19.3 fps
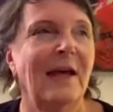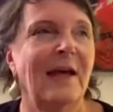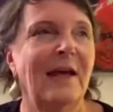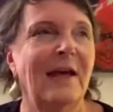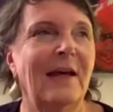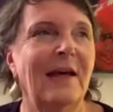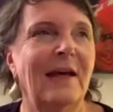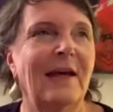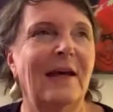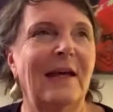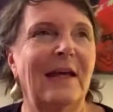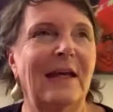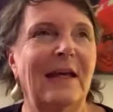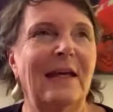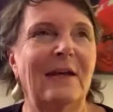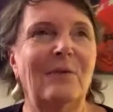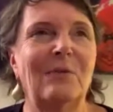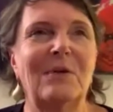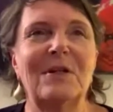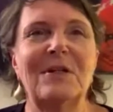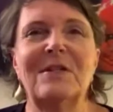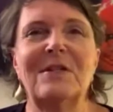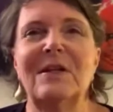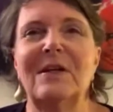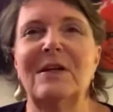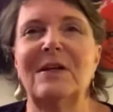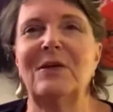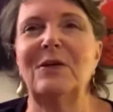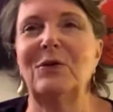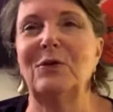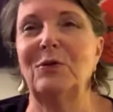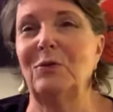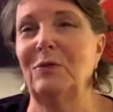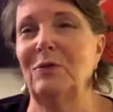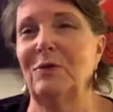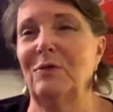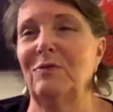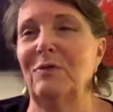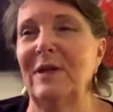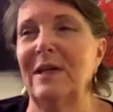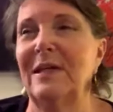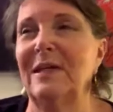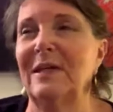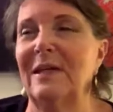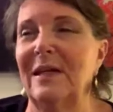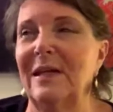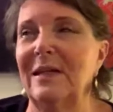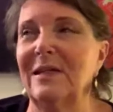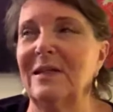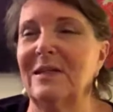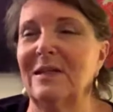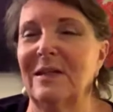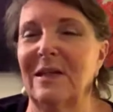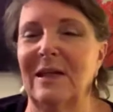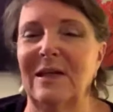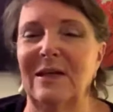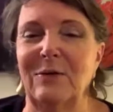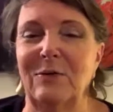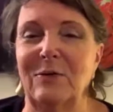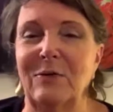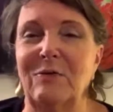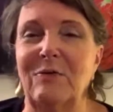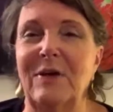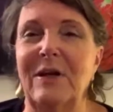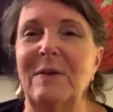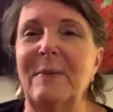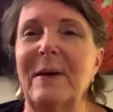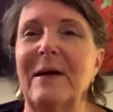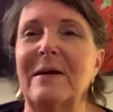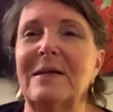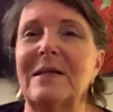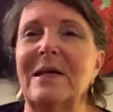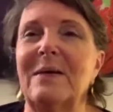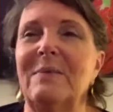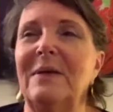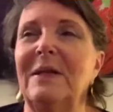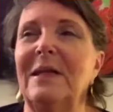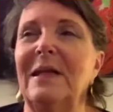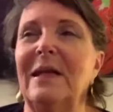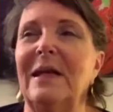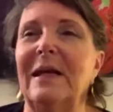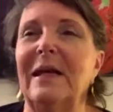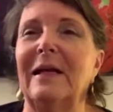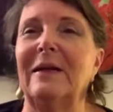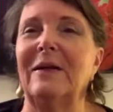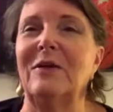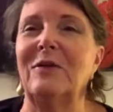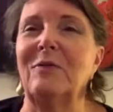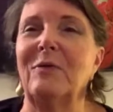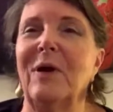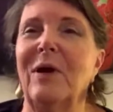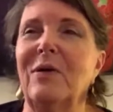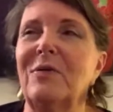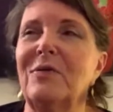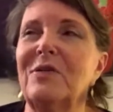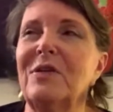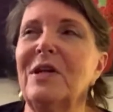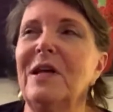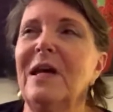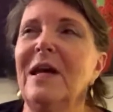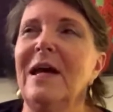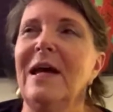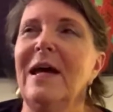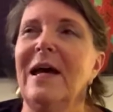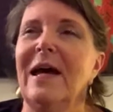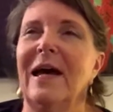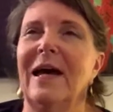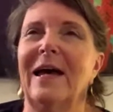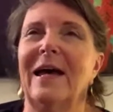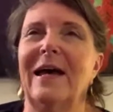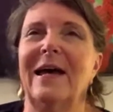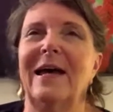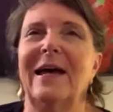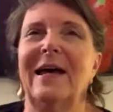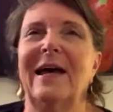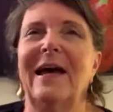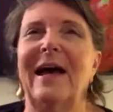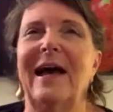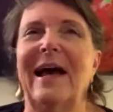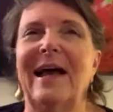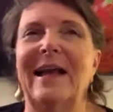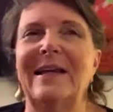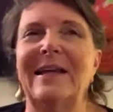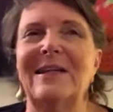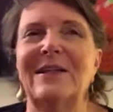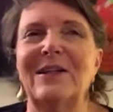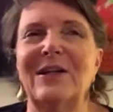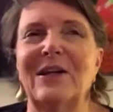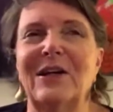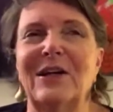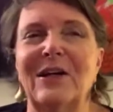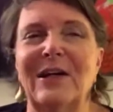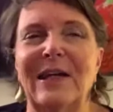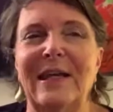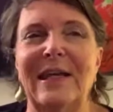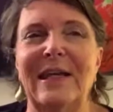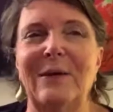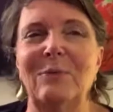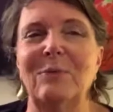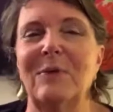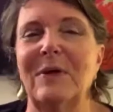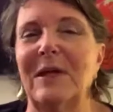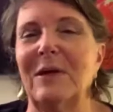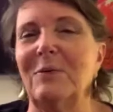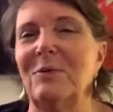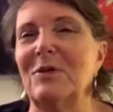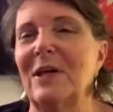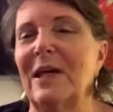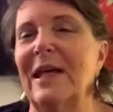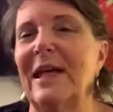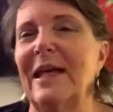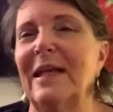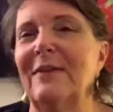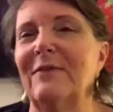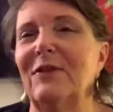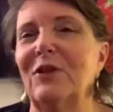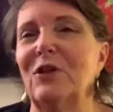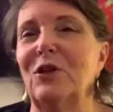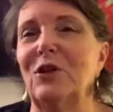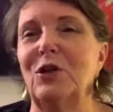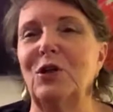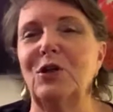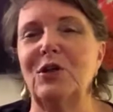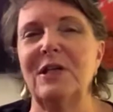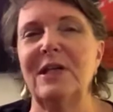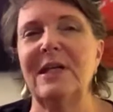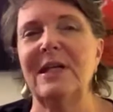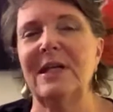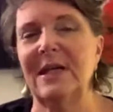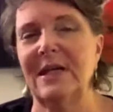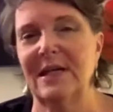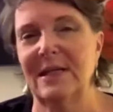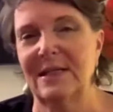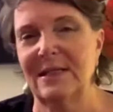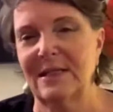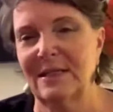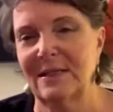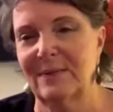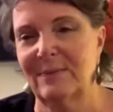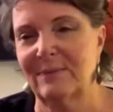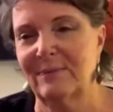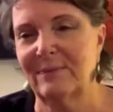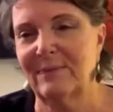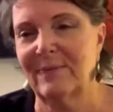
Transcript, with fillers: Uh, he was. Uh, you can read his. You can read about him in the Eagle and the Rose, uh, and he he was a healer for 30 years.